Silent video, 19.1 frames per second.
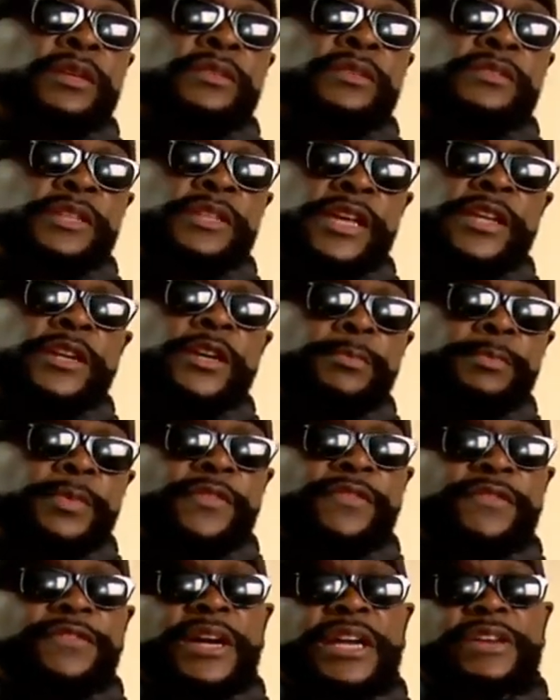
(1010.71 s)
Stand up
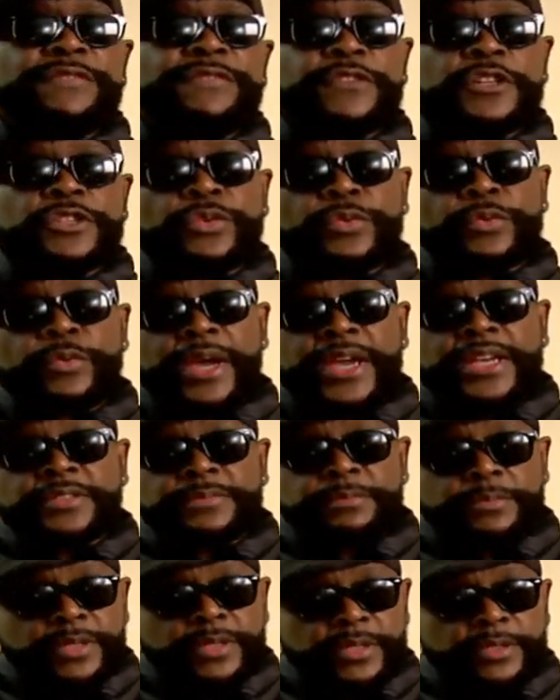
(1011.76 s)
and fight for your
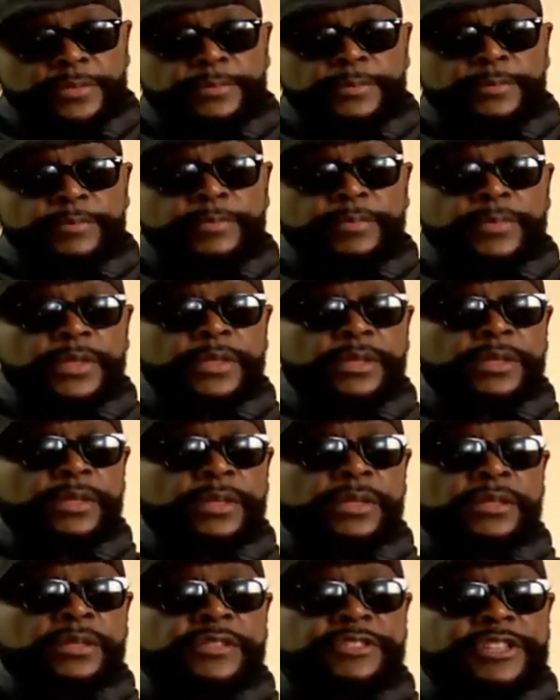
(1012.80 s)
rights, man.
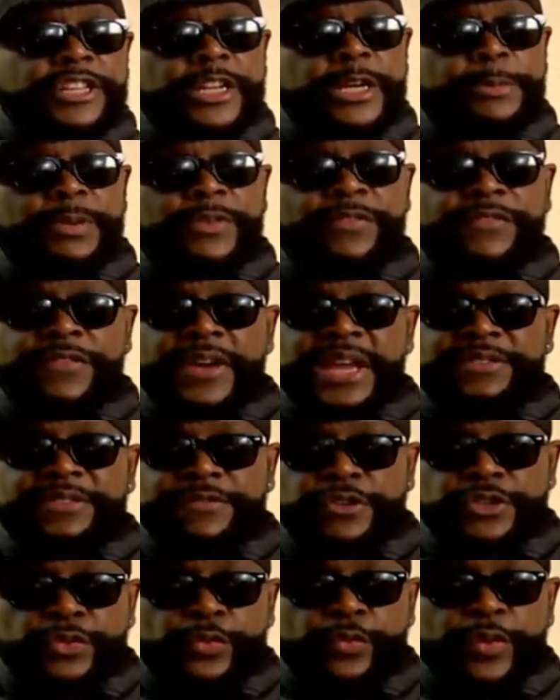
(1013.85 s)
Stand up and fight
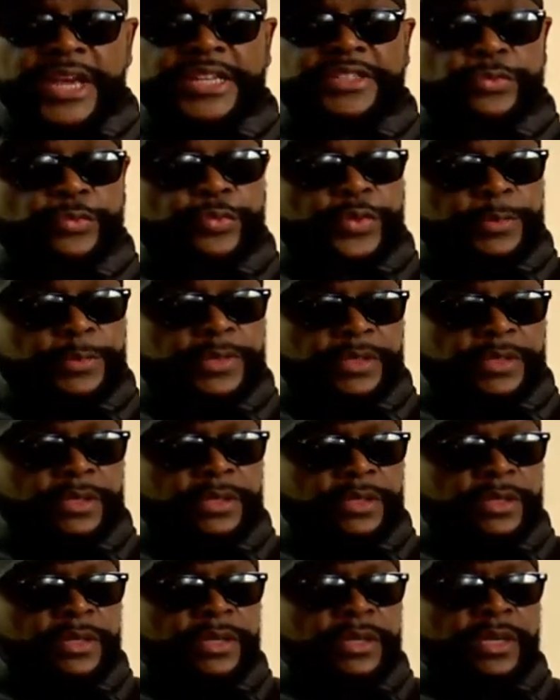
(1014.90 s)
for your rights, women.
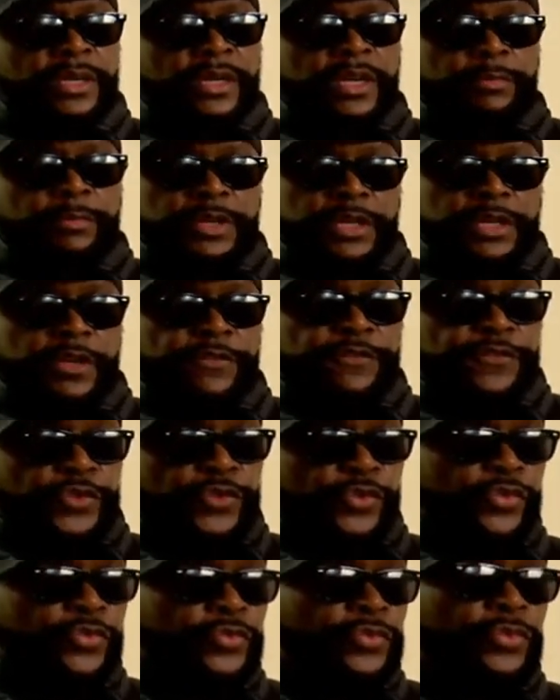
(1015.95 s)
I mean, if
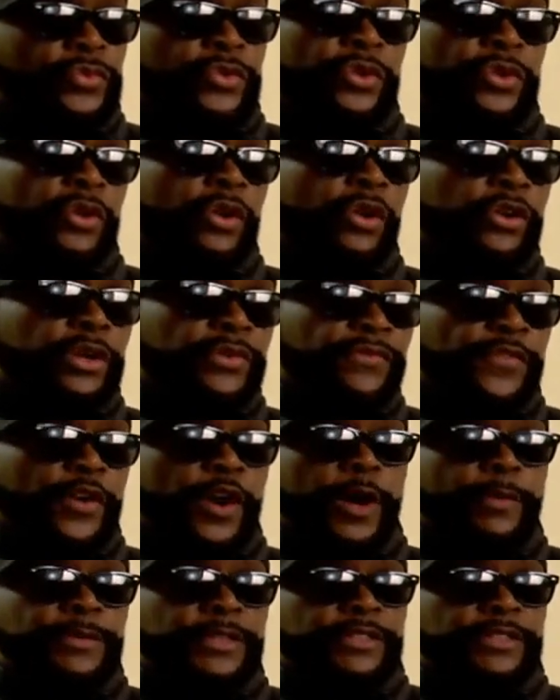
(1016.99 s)
you are
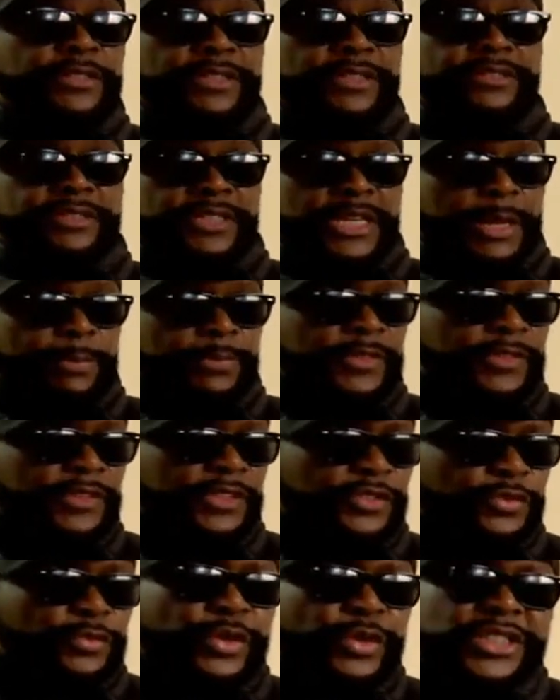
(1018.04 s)
involved into this type of
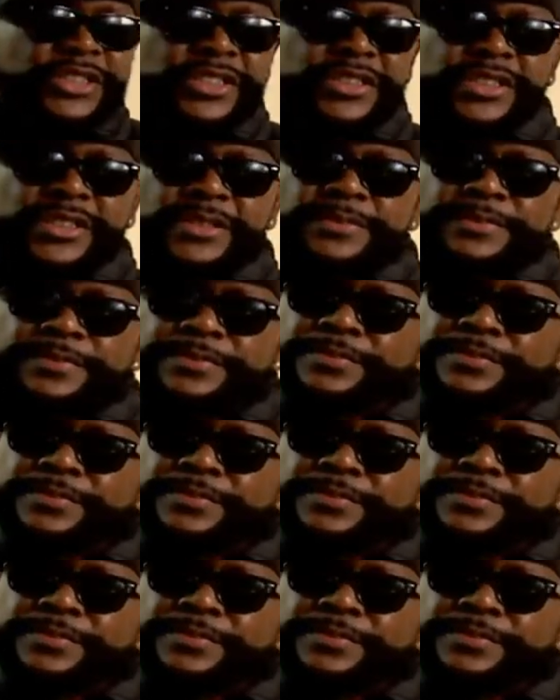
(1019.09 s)
situation,